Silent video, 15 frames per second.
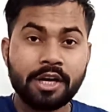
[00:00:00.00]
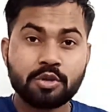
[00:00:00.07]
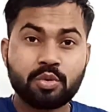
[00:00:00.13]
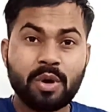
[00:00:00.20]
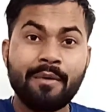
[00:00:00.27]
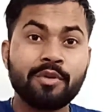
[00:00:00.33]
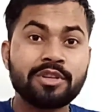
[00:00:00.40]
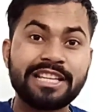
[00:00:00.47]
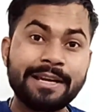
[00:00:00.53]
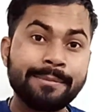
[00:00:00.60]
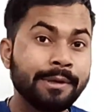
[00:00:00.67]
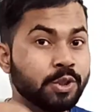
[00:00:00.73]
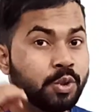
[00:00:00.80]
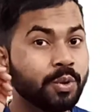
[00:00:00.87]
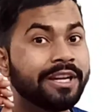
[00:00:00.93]
so I was
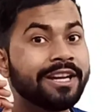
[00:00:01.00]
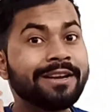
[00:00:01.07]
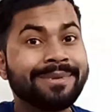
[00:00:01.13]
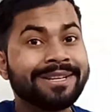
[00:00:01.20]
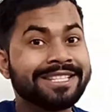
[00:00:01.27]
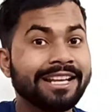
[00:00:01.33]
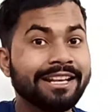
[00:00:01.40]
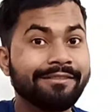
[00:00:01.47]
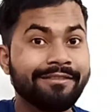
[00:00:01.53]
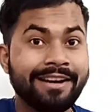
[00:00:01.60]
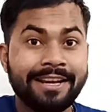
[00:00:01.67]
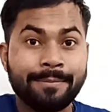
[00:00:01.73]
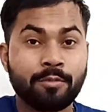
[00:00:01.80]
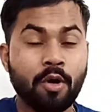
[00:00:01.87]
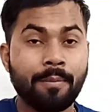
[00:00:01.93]
able to hear basically
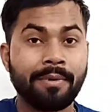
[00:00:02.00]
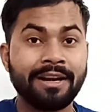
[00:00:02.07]
very properly